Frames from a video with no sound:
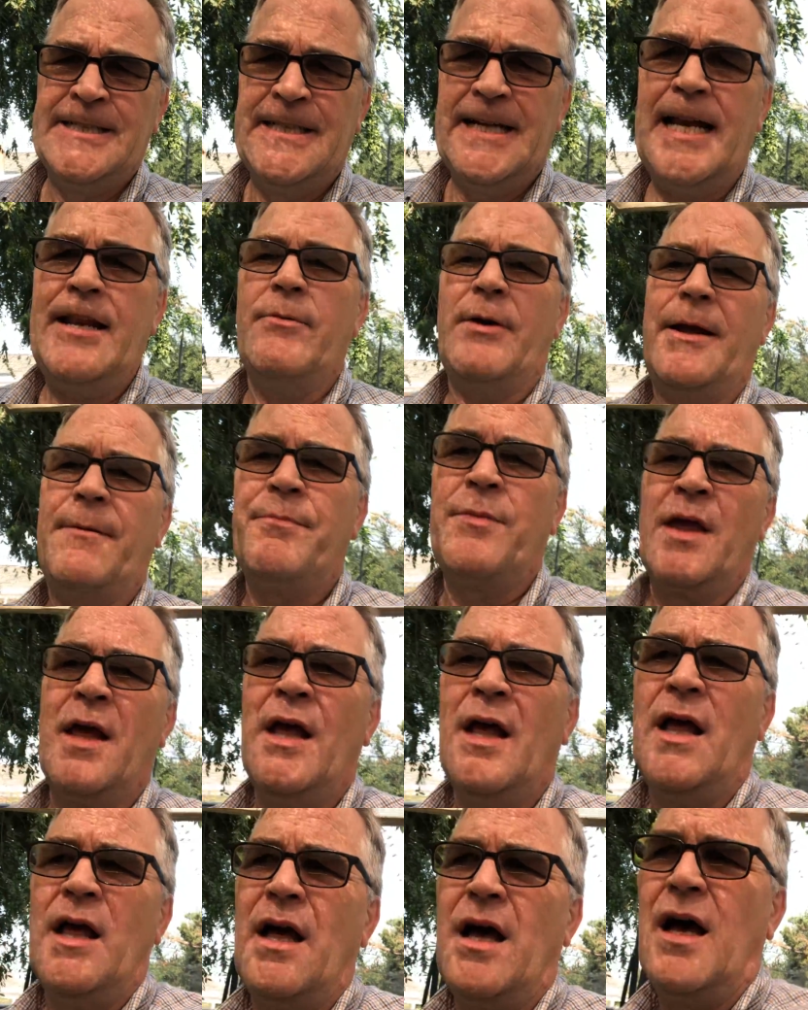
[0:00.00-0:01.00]
Anyway,
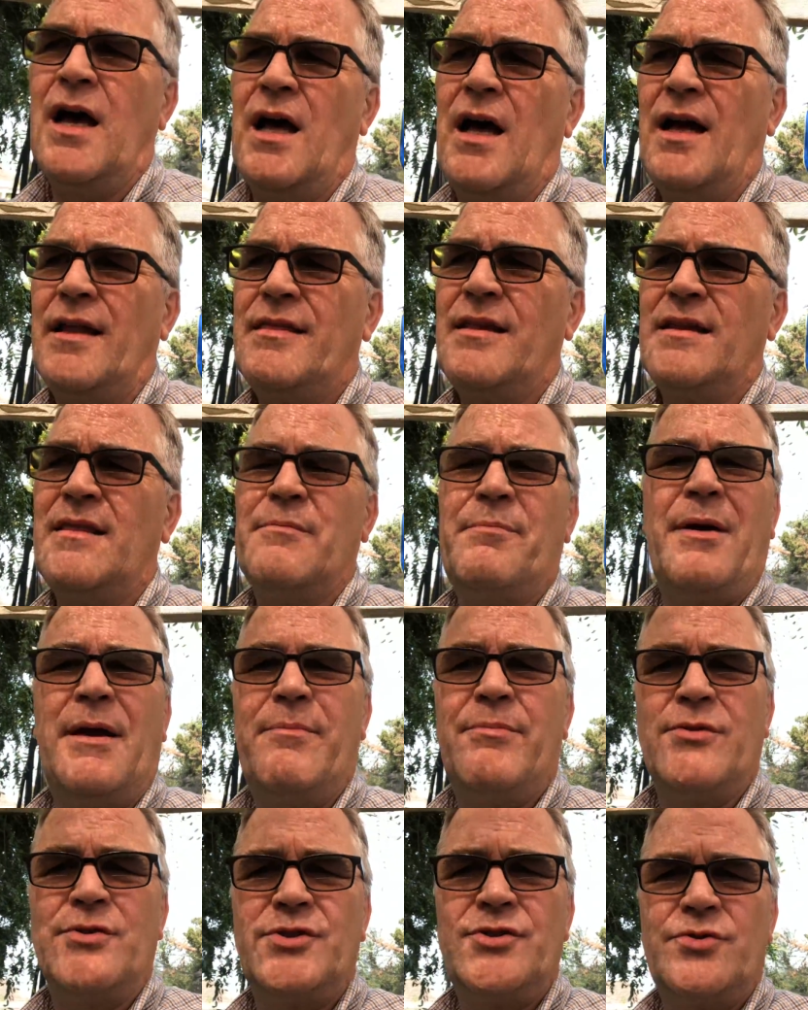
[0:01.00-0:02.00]
I think the
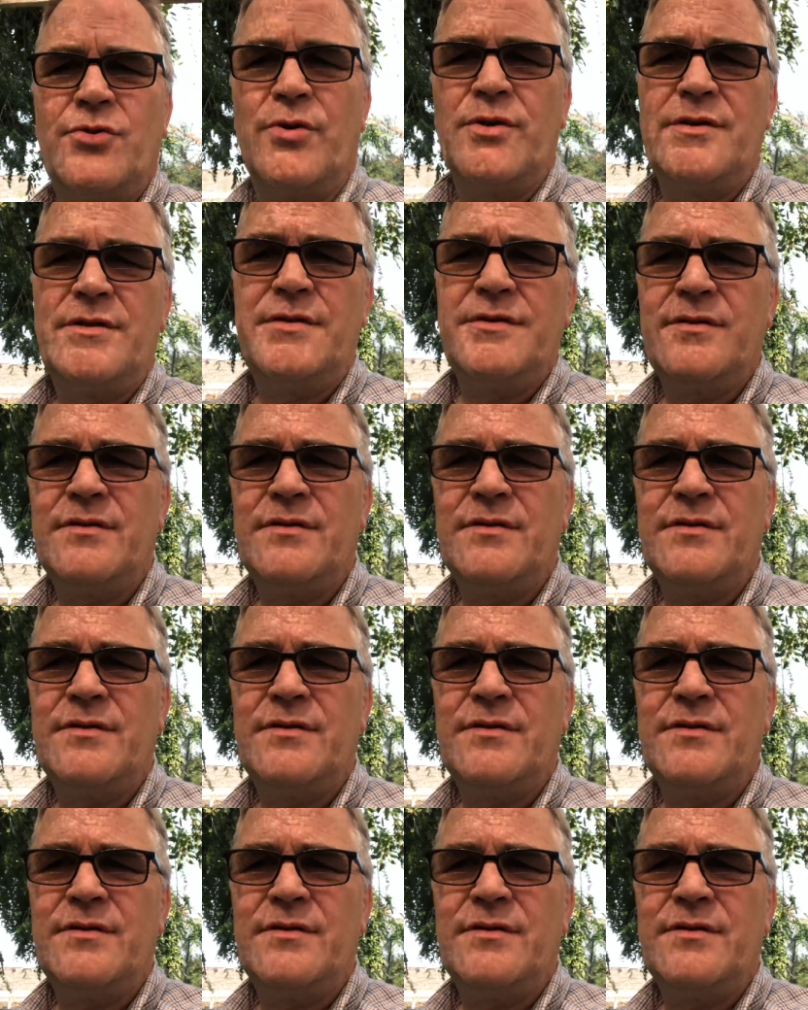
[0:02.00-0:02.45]
paper's short.